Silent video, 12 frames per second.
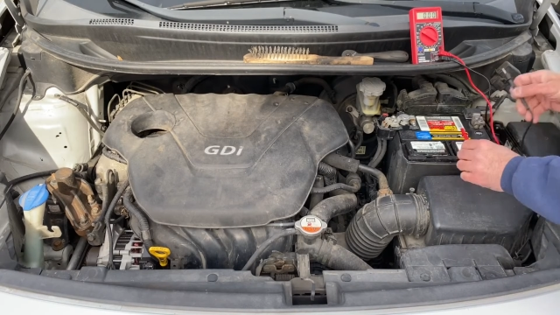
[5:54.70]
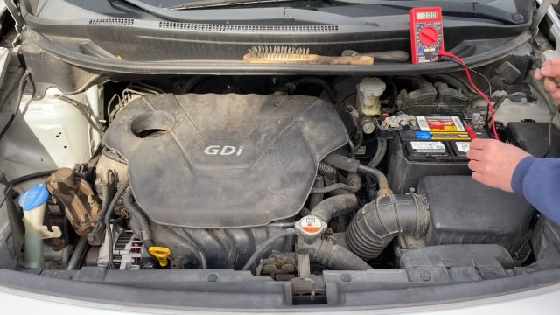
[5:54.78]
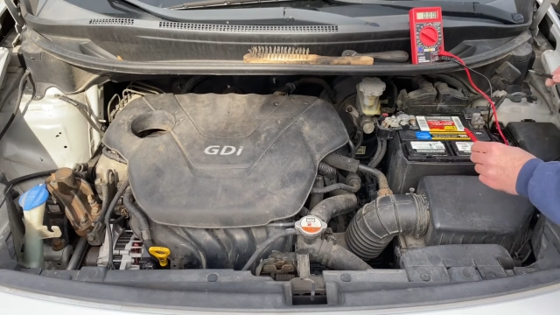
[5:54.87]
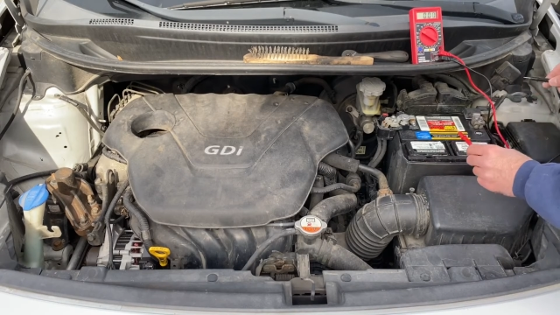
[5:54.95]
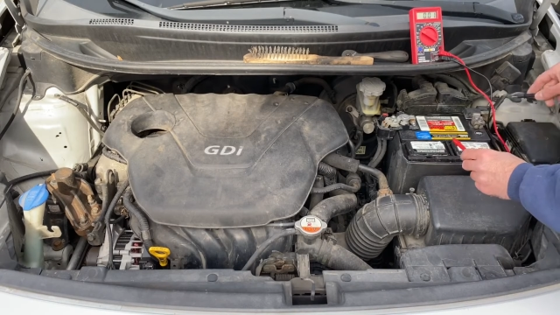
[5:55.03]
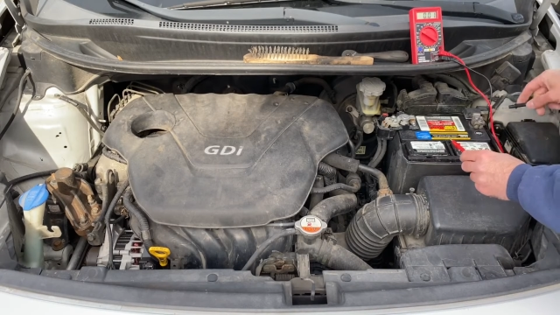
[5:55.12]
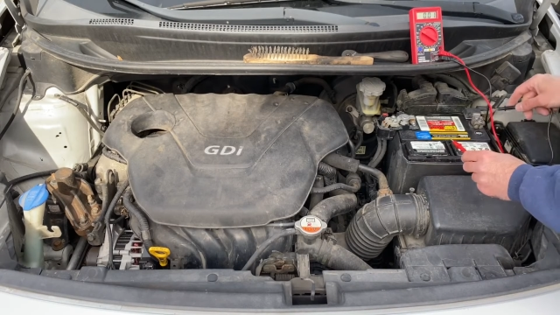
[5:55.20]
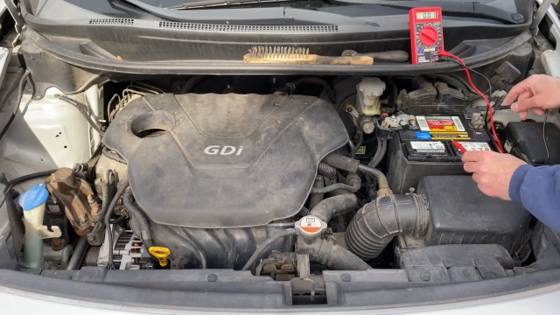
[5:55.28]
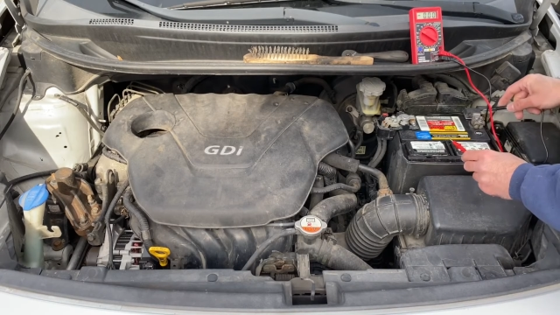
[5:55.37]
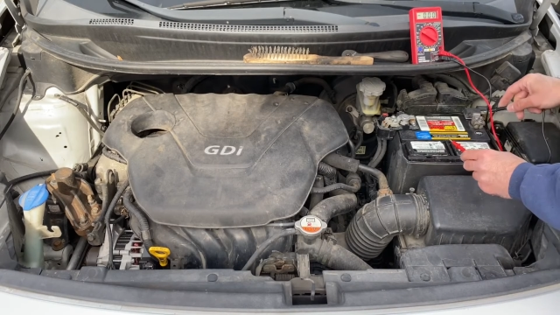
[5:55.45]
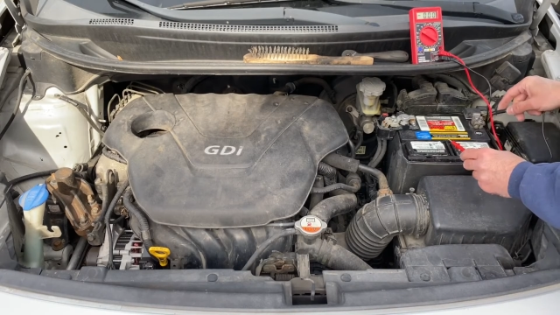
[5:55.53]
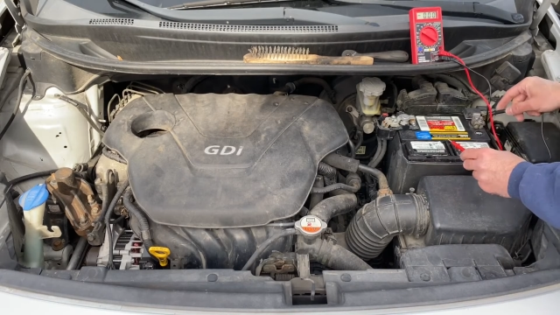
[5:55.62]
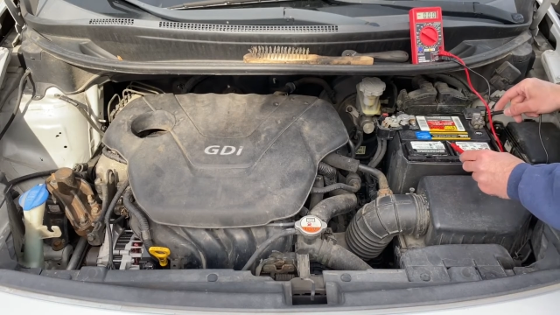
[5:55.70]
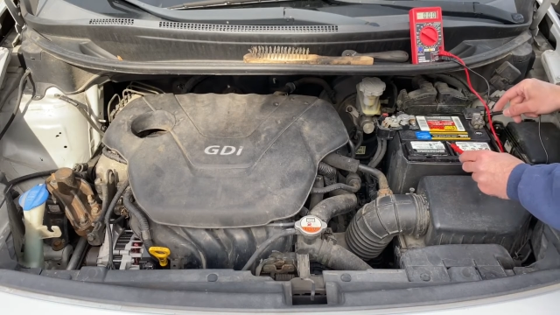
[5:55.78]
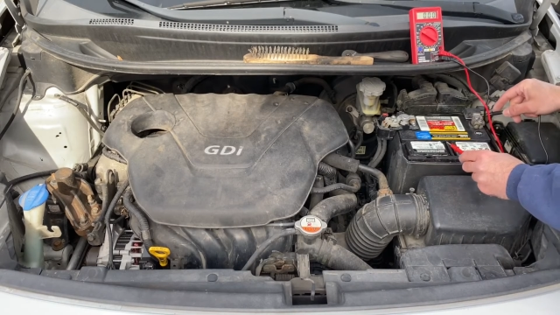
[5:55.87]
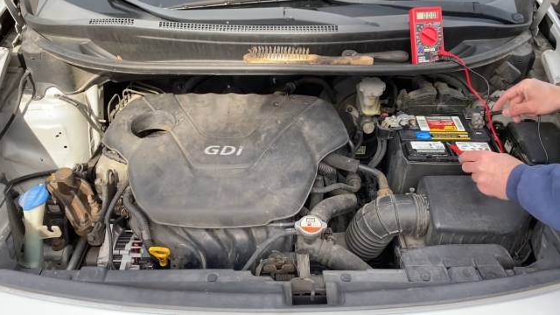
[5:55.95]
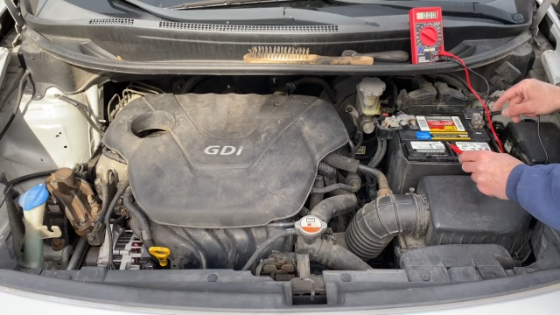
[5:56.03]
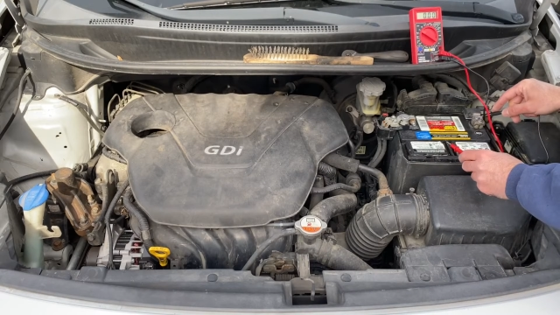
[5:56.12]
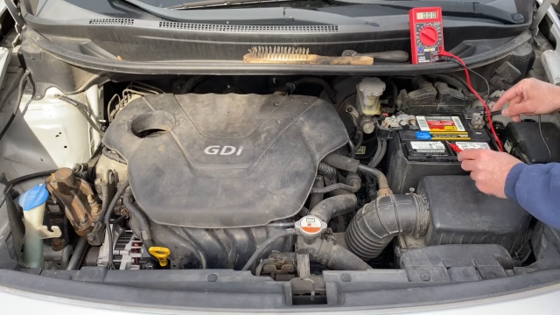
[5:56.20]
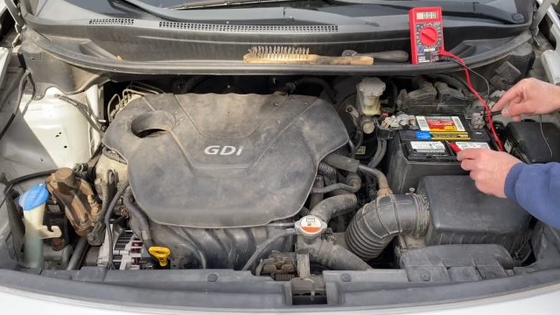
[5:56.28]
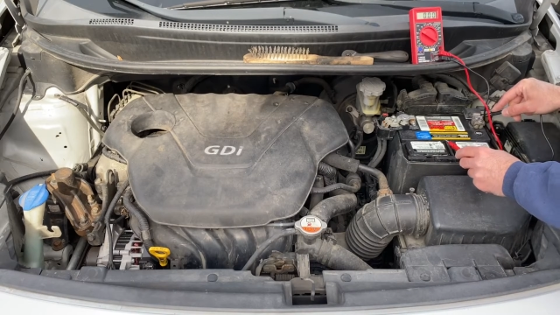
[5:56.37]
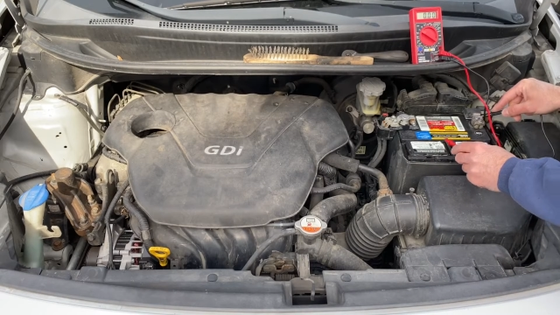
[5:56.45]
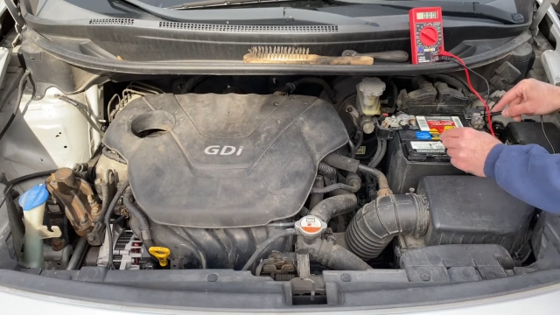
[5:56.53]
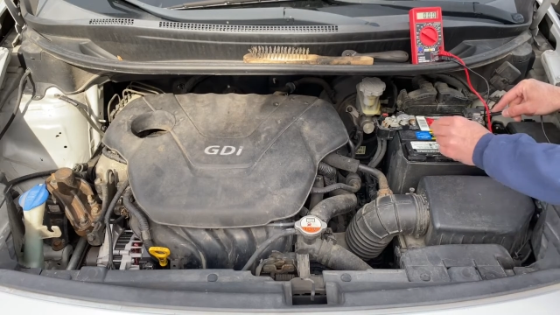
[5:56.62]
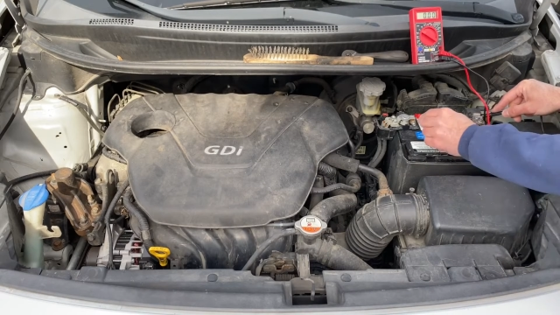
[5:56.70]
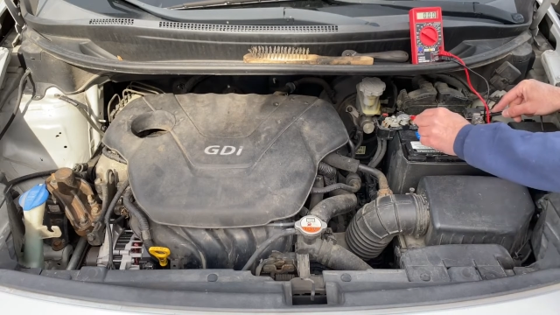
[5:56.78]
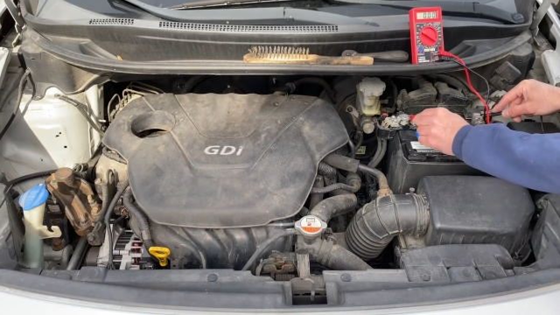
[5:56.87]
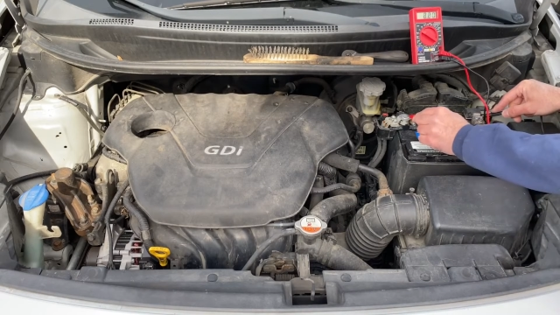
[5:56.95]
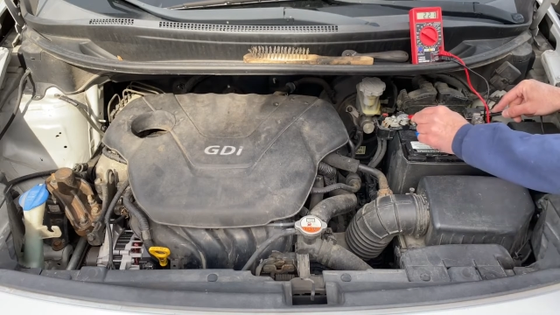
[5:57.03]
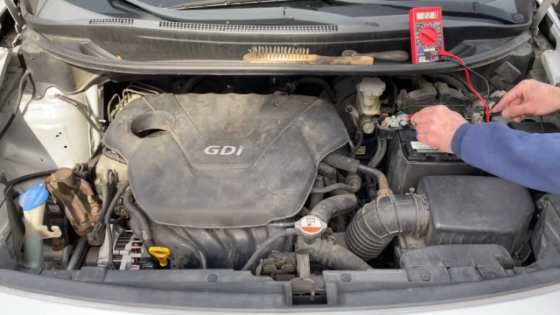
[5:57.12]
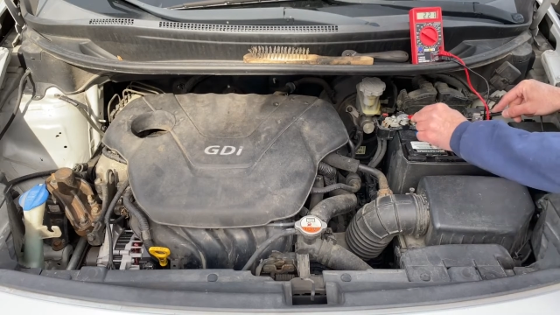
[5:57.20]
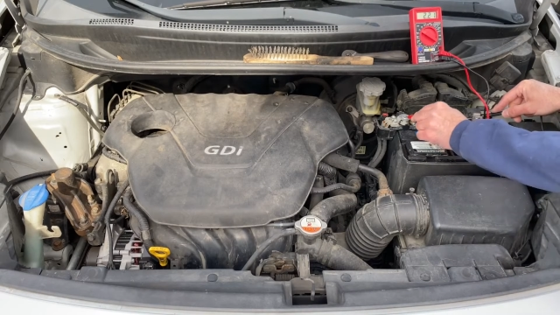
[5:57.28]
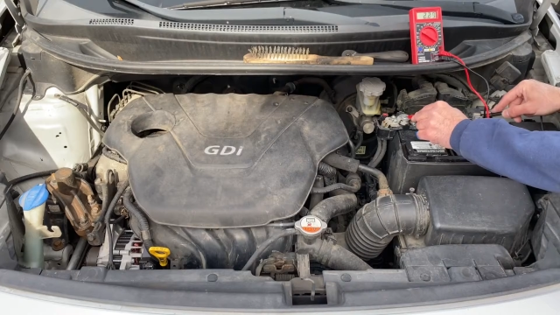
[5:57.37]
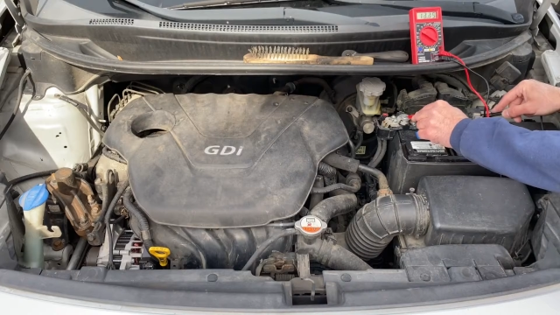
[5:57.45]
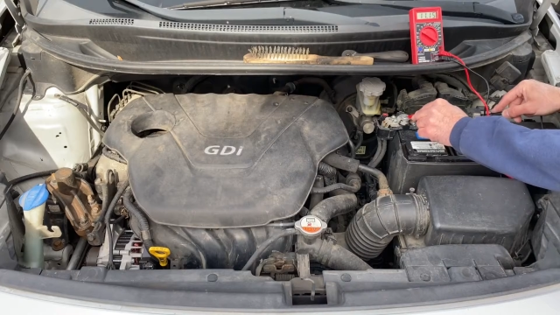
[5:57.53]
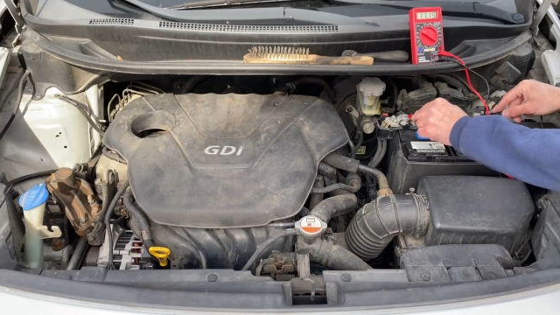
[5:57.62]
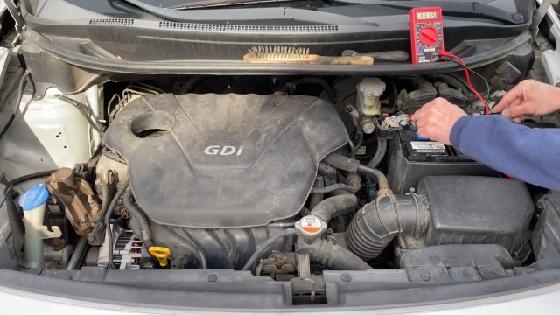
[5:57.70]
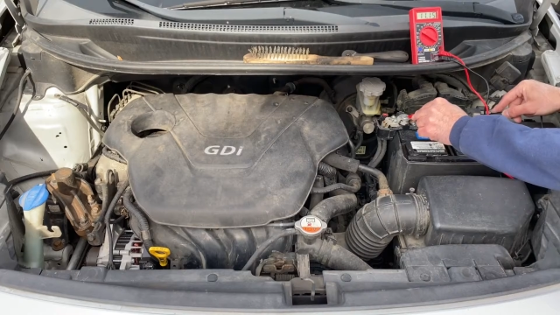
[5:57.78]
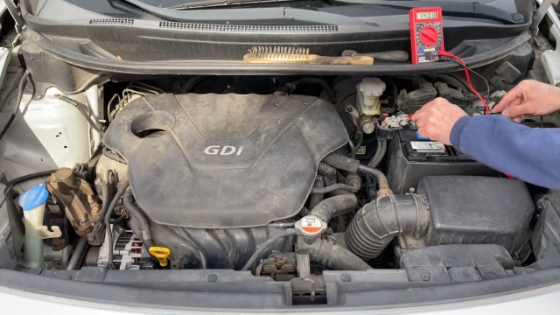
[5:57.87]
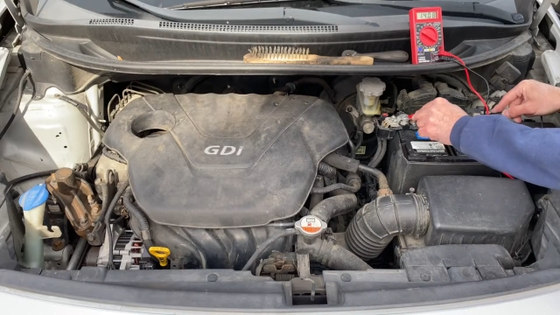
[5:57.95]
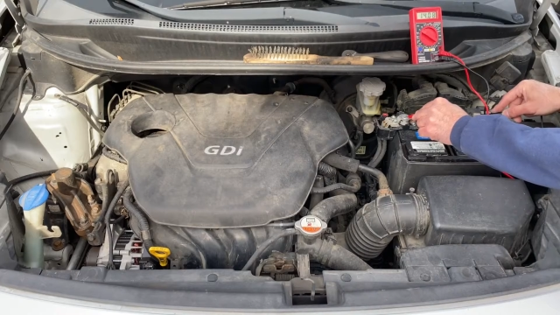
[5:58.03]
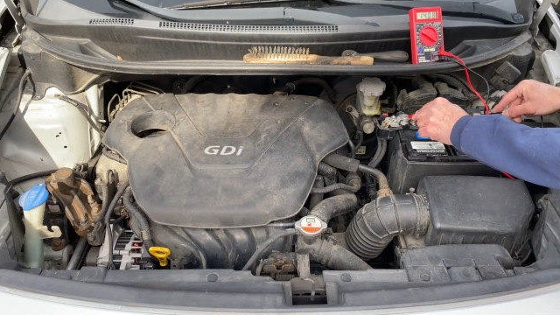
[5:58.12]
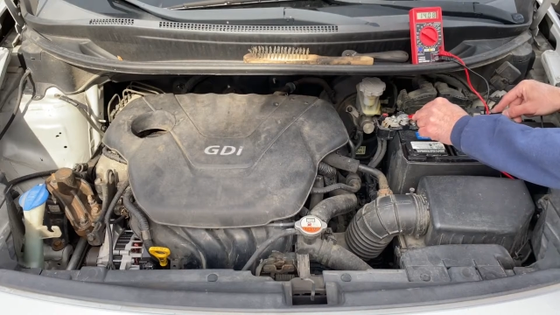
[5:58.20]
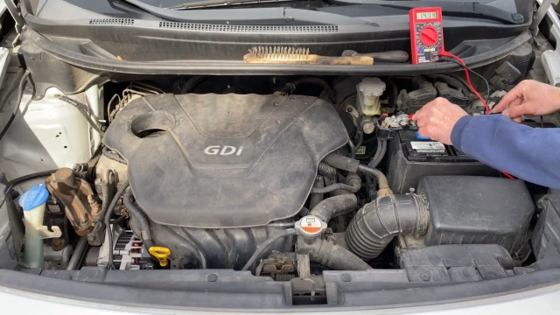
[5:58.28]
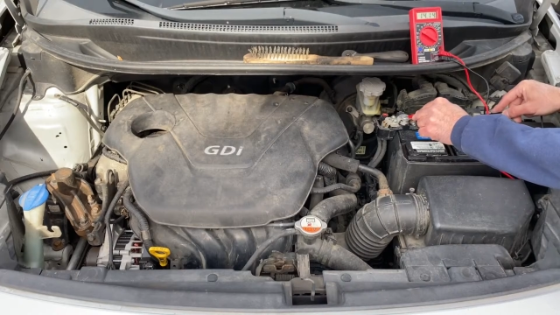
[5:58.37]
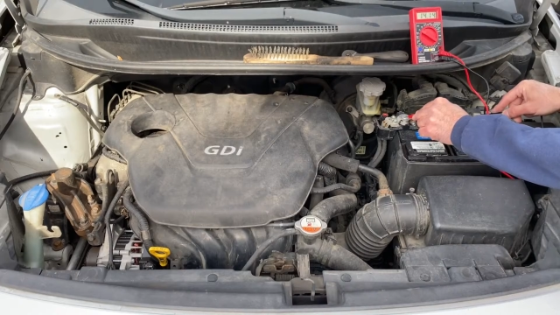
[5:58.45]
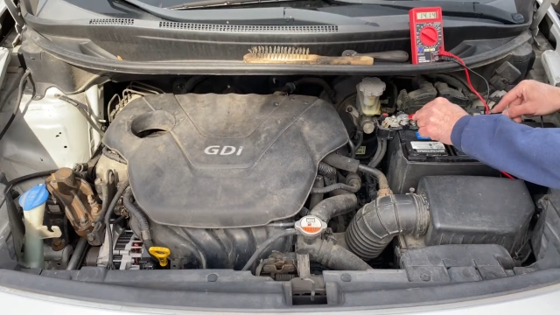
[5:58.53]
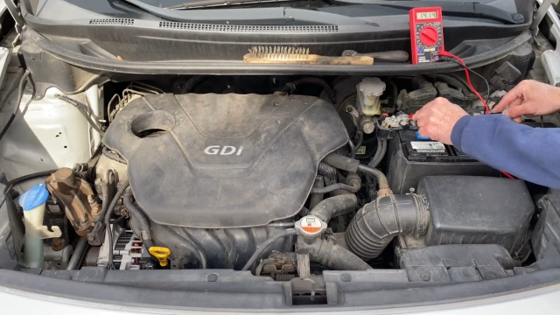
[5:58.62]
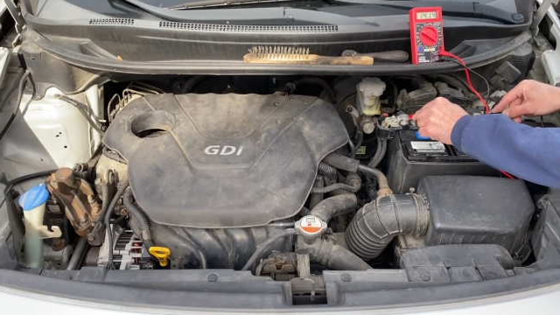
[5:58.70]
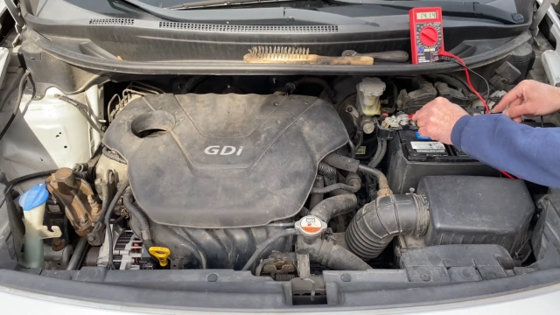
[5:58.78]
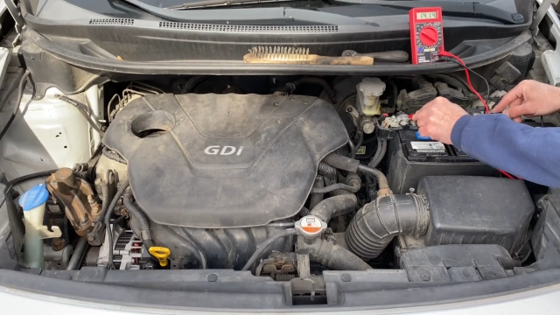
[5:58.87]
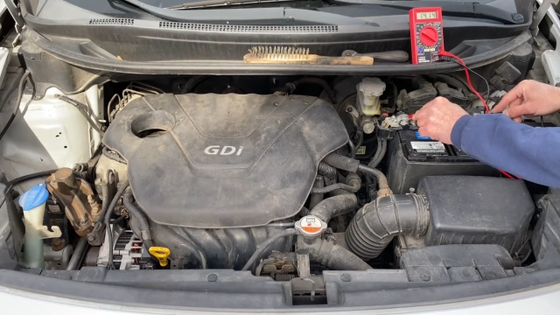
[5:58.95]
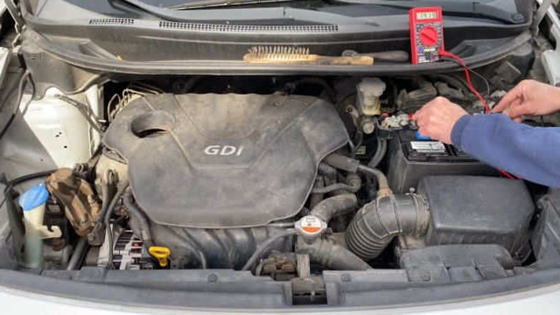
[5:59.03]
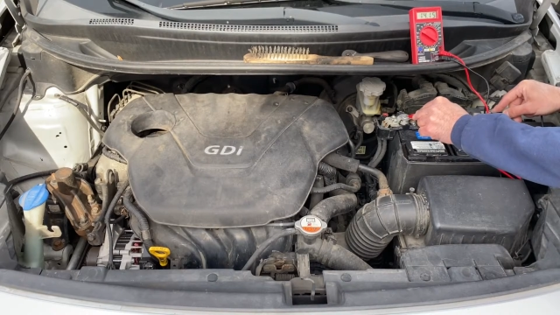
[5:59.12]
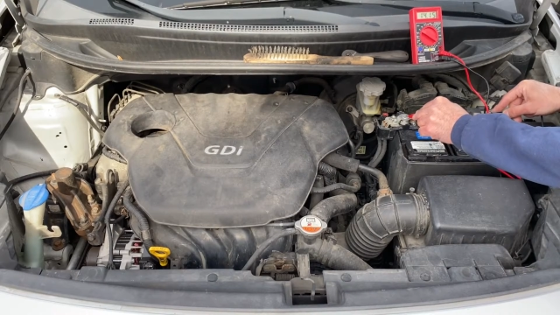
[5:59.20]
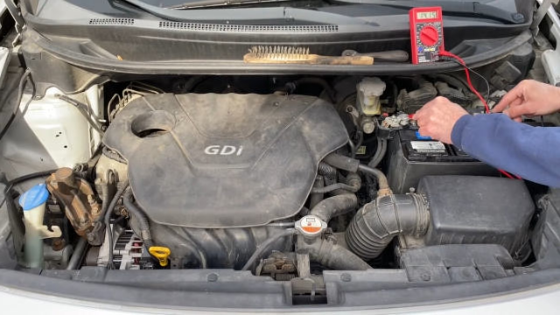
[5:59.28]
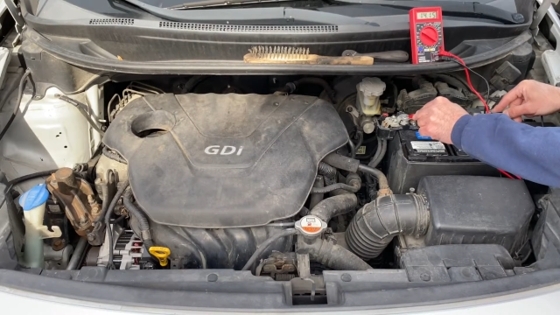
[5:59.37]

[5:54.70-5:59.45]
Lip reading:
(no speaker visible)